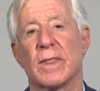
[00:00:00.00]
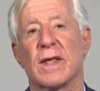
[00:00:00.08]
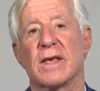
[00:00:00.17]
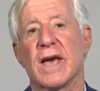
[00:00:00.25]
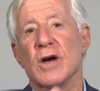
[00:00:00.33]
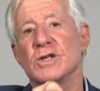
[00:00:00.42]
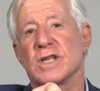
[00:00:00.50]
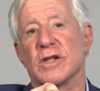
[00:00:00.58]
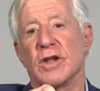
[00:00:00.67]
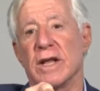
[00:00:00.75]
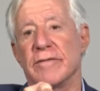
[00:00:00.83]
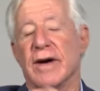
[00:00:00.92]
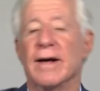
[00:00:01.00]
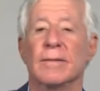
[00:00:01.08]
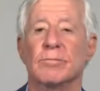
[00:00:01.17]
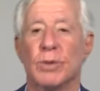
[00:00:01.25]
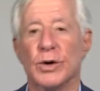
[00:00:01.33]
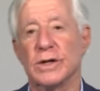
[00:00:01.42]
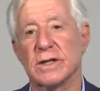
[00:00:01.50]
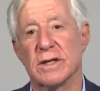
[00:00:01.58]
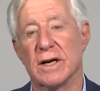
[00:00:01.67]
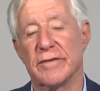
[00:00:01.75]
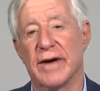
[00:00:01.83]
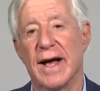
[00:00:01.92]
goes to the liver, point to the
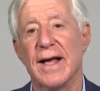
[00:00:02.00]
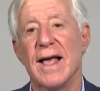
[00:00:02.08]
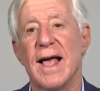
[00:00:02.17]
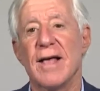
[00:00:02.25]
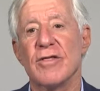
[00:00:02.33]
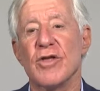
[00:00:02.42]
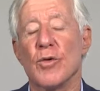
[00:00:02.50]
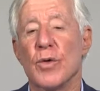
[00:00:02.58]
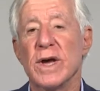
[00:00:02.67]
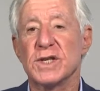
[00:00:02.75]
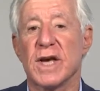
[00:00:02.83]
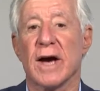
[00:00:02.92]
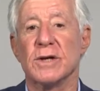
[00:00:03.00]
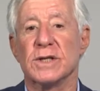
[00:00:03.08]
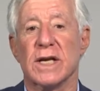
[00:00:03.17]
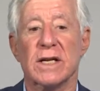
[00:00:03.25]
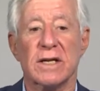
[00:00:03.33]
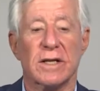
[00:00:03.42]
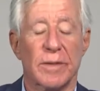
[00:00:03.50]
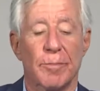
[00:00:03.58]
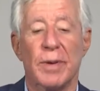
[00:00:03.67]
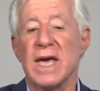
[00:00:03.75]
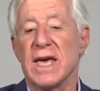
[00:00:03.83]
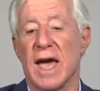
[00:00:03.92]
liver. The rest goes into the
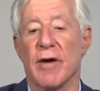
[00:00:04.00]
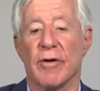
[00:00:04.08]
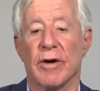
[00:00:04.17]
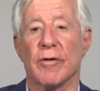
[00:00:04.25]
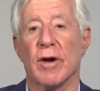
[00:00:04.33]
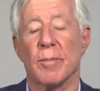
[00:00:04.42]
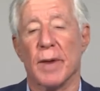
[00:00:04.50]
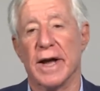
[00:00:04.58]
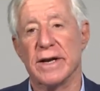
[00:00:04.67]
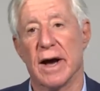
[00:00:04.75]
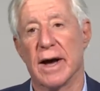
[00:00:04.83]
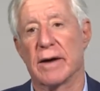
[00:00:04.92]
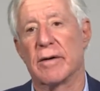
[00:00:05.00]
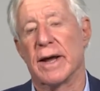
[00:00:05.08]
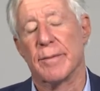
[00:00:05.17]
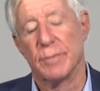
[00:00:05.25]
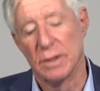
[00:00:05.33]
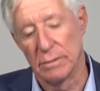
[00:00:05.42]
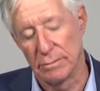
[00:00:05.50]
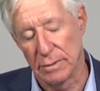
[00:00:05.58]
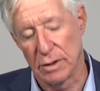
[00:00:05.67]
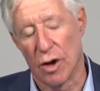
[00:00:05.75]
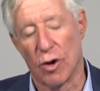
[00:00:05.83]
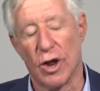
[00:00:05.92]
pink area on my diagram,
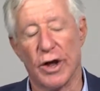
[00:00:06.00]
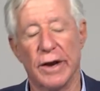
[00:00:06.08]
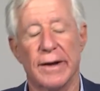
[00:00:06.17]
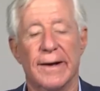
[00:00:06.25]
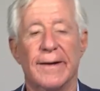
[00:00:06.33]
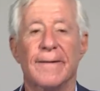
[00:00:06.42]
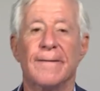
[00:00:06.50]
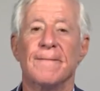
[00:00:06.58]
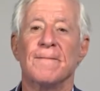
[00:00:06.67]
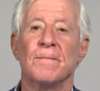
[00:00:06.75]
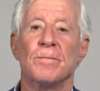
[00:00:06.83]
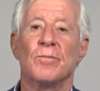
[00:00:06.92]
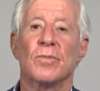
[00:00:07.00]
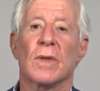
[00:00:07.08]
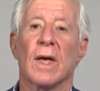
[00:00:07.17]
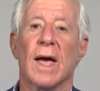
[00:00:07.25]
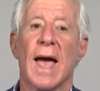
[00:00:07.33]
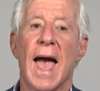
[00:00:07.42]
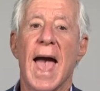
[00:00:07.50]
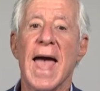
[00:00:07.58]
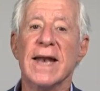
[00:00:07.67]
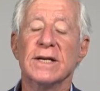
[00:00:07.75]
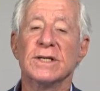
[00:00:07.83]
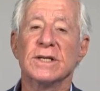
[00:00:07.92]
colon,
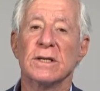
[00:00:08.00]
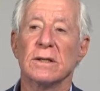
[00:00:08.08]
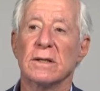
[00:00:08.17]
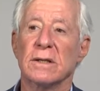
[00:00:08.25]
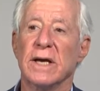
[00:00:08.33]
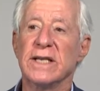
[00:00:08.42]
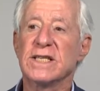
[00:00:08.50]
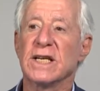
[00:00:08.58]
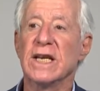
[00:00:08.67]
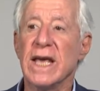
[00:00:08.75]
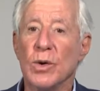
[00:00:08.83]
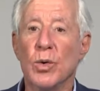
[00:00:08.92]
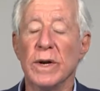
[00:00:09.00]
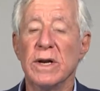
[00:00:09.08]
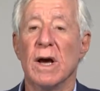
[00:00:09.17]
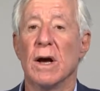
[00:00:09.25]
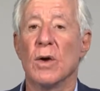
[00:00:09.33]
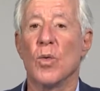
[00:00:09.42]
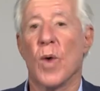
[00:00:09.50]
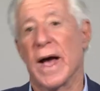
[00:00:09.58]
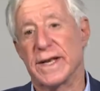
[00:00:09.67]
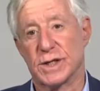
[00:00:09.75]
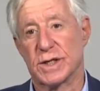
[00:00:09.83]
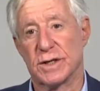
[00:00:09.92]
and it's liquid
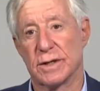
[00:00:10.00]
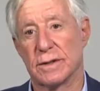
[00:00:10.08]
waste.